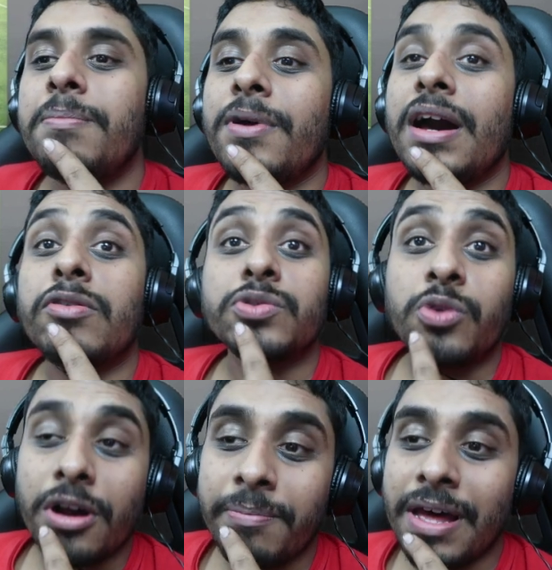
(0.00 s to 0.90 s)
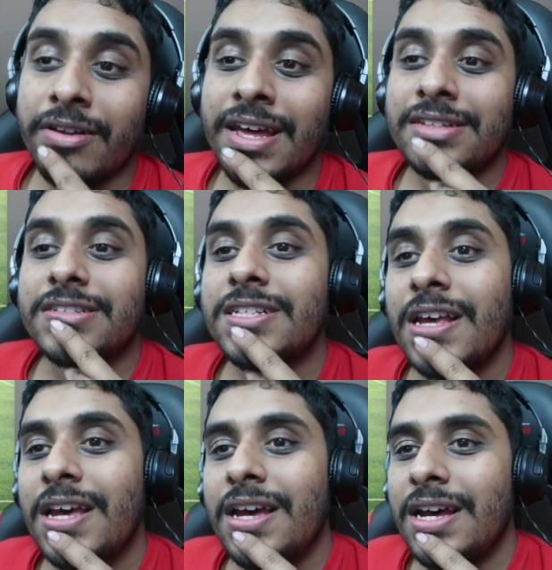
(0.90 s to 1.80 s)
But I was wrong about that.
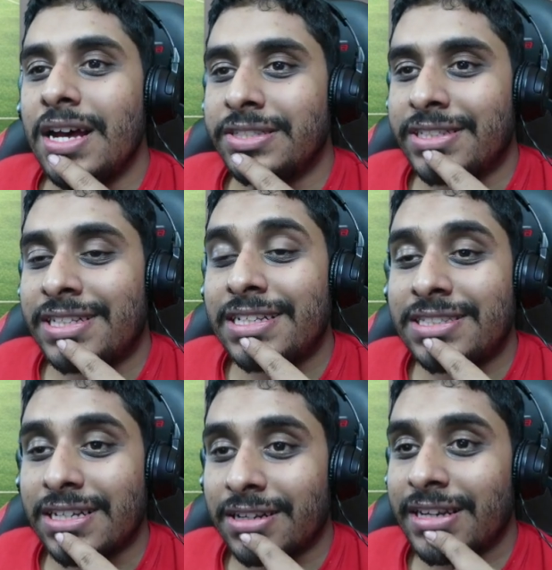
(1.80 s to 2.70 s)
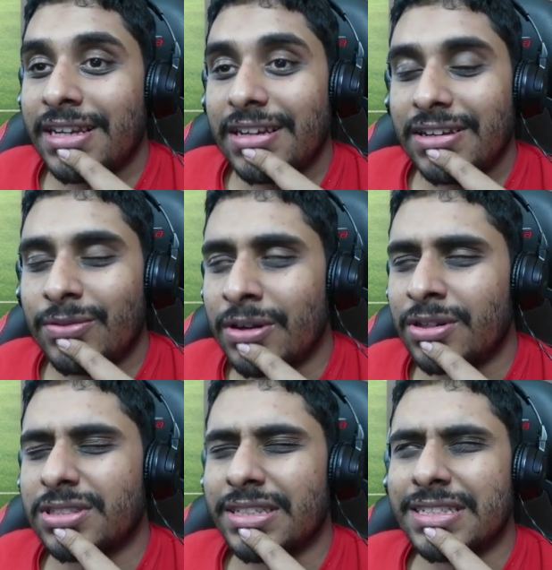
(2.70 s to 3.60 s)
Not statistically,
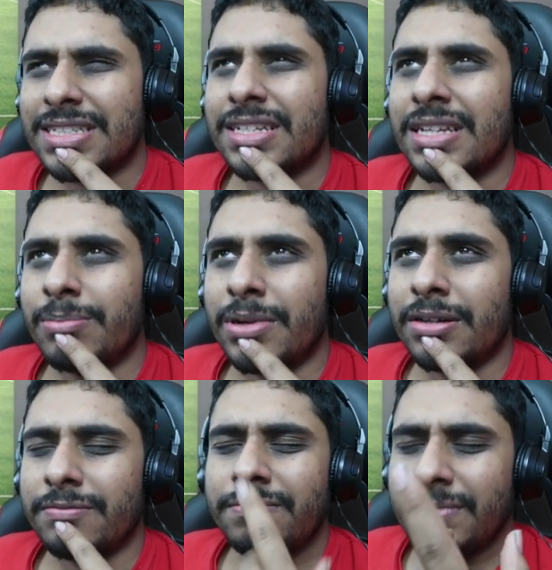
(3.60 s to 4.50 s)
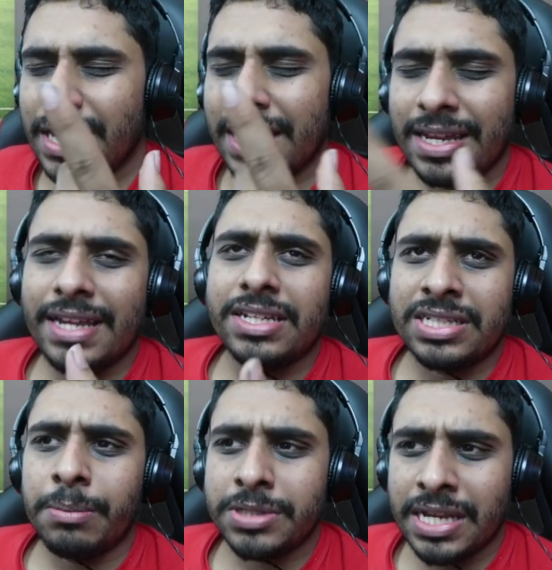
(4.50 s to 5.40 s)
but in the
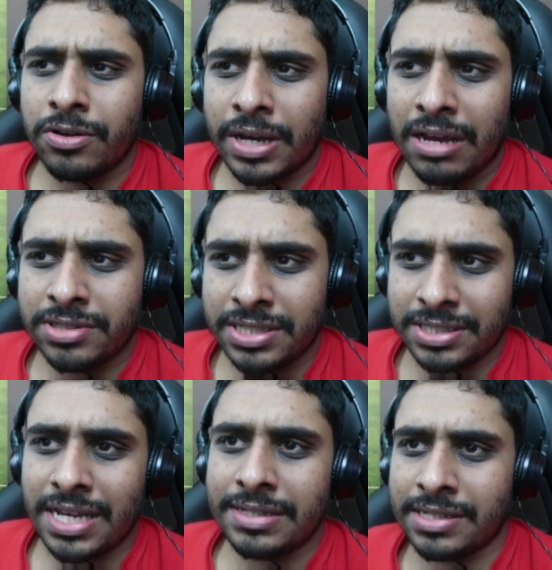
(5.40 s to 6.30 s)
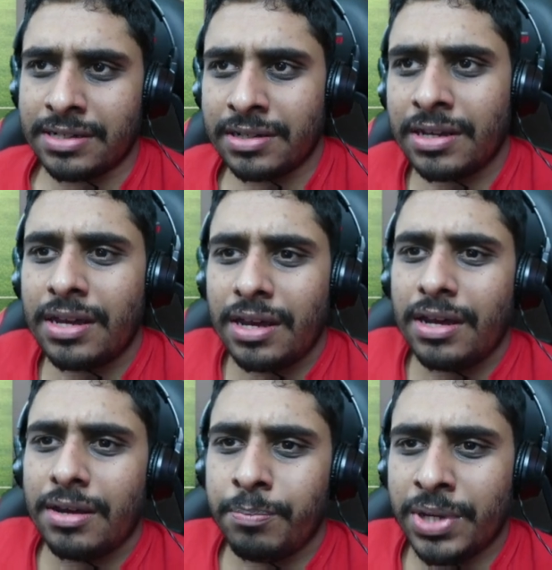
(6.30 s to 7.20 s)
Champions League knockouts this season,
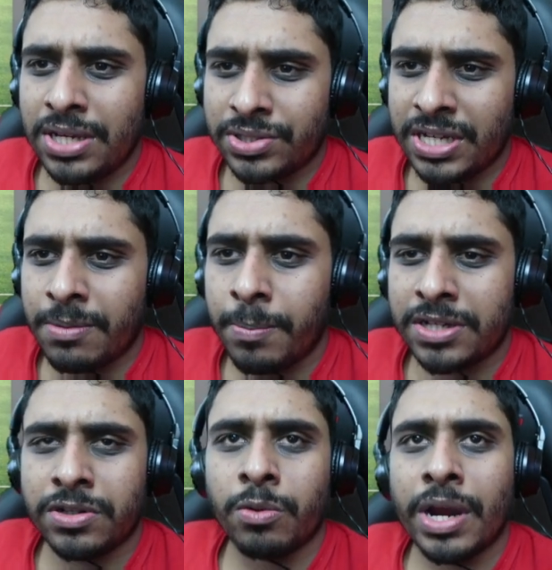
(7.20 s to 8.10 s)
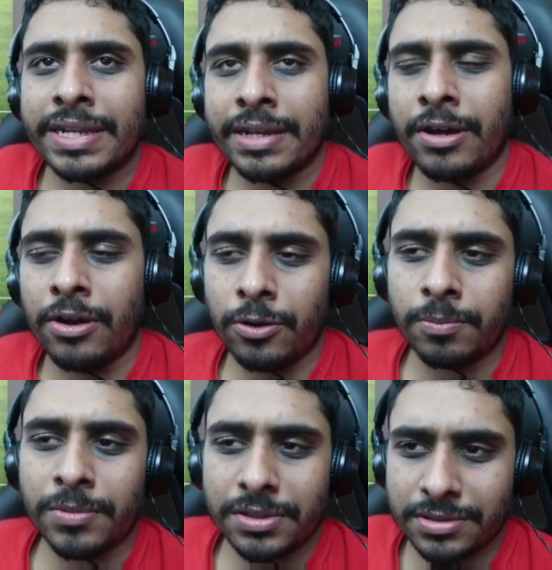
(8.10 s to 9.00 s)
PSG have been better away than at
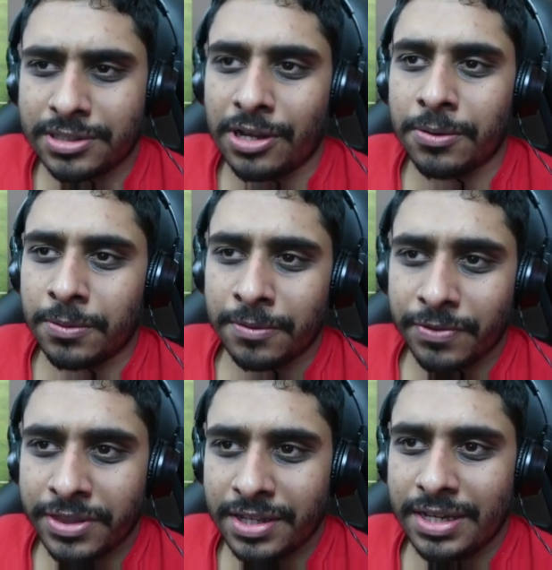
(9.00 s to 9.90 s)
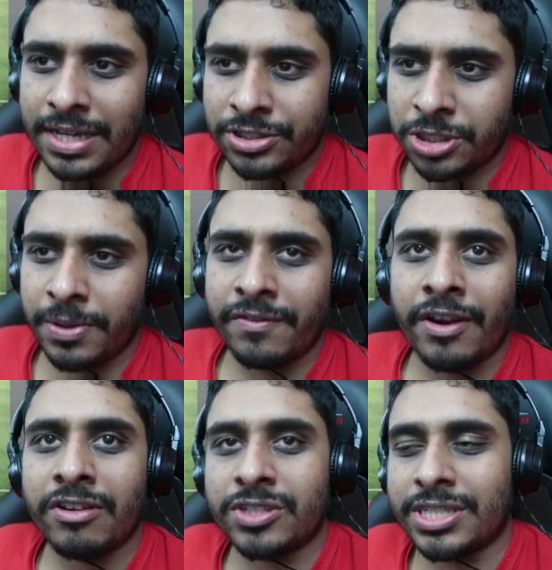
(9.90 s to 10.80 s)
home. So it should be a
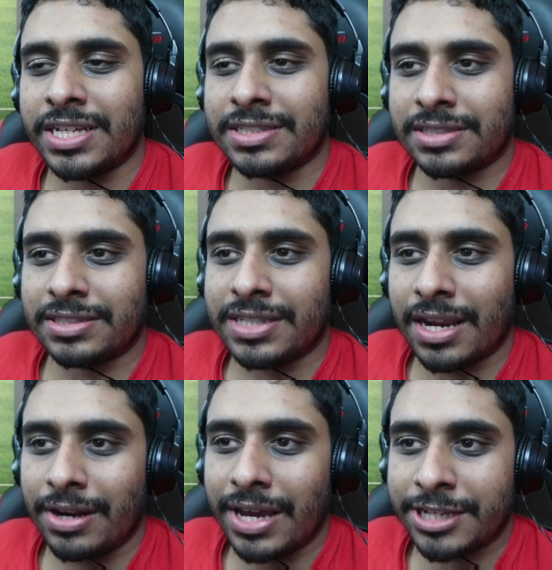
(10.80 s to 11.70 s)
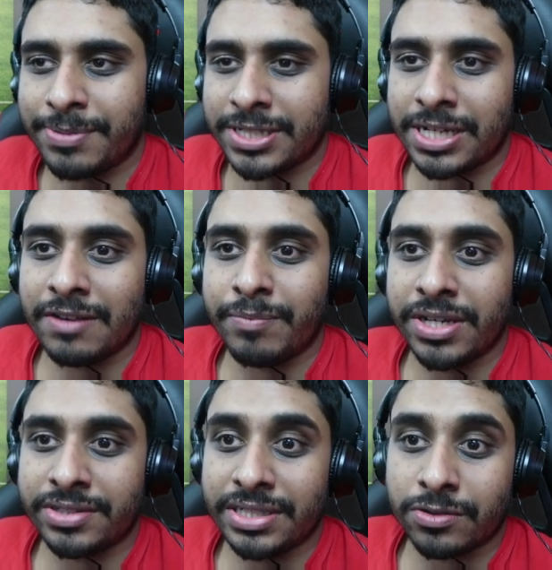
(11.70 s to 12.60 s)
very interesting second leg, especially if
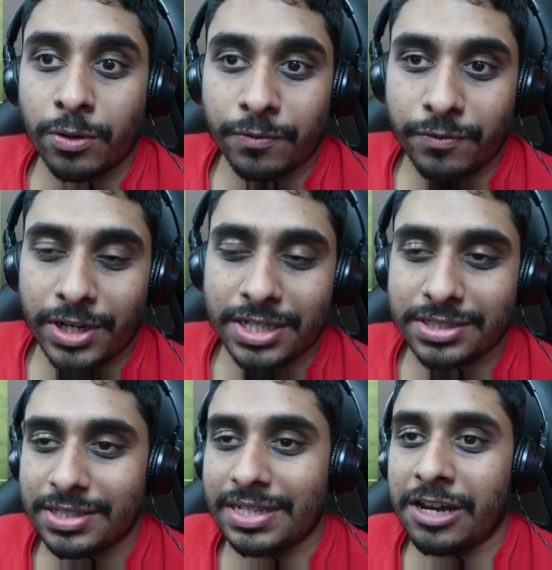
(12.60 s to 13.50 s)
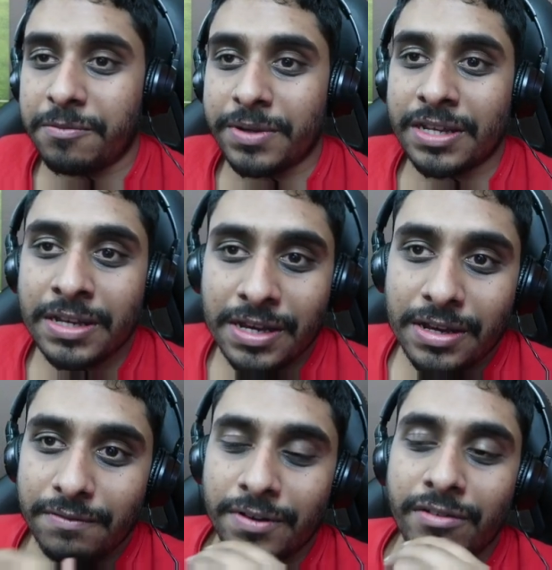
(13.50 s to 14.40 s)
PSG scored first. That would be
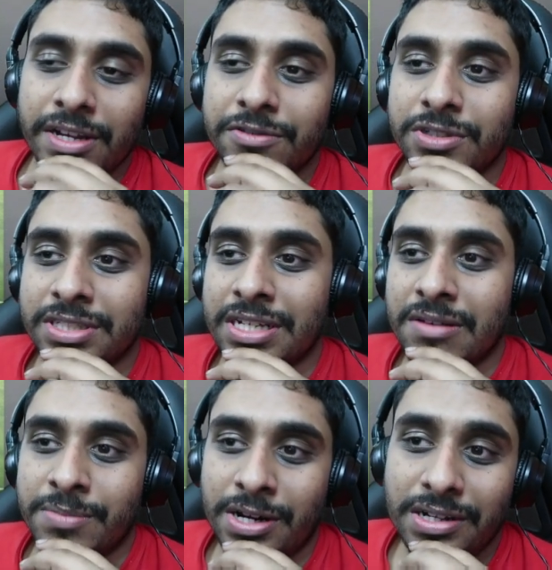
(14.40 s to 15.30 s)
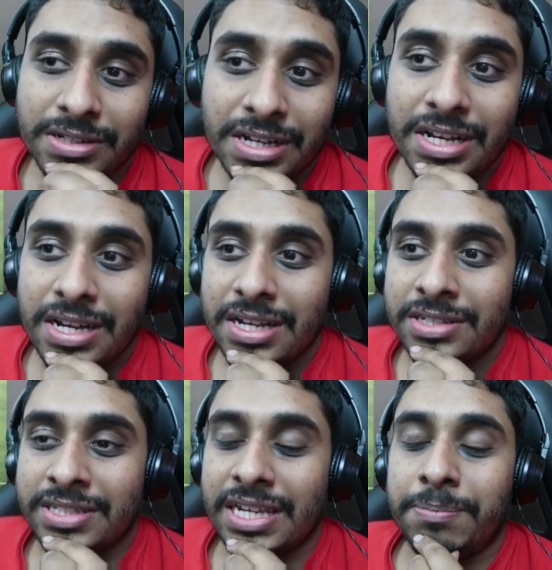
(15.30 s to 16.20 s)
very interesting.
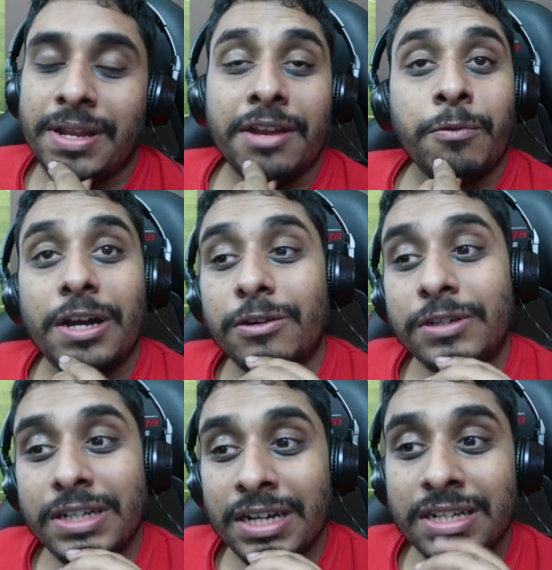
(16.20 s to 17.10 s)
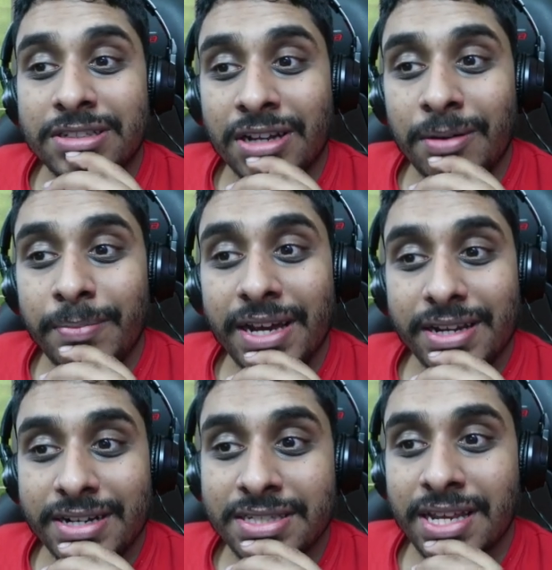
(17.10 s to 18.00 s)
But City played well to come
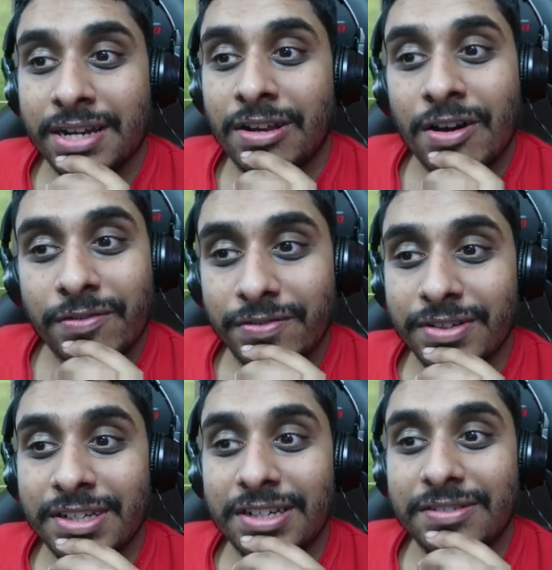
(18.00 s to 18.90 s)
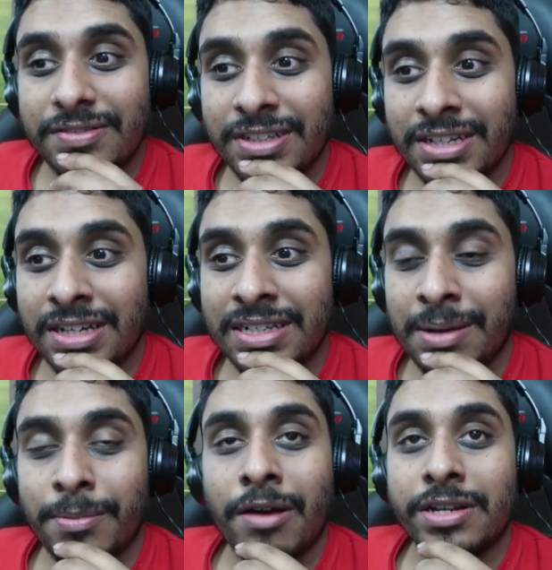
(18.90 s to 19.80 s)
back in the second half, you know.
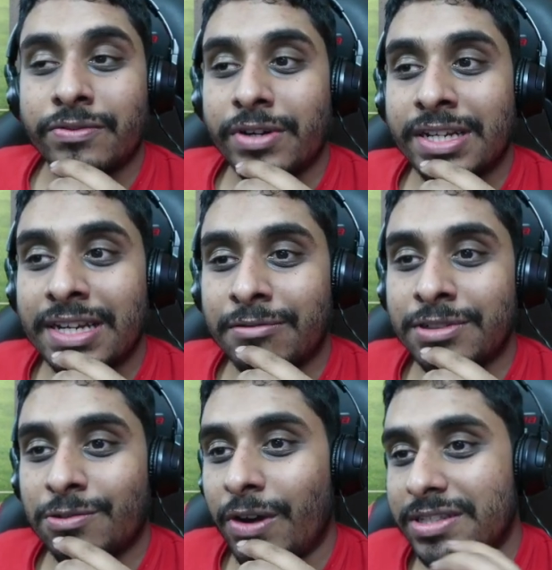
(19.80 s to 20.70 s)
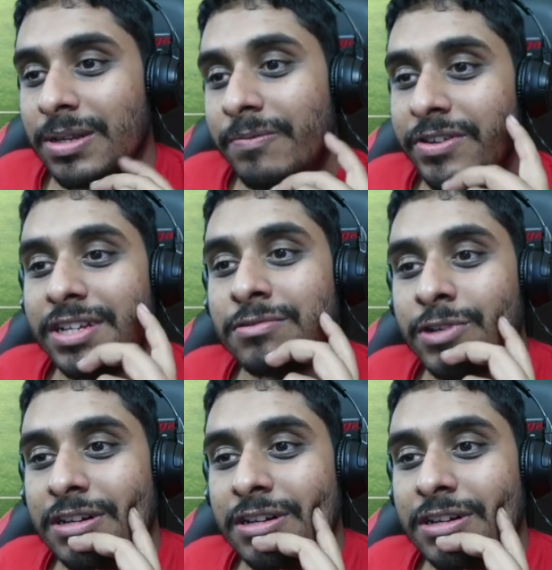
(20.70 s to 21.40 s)
That Mahrez free kick was quite something as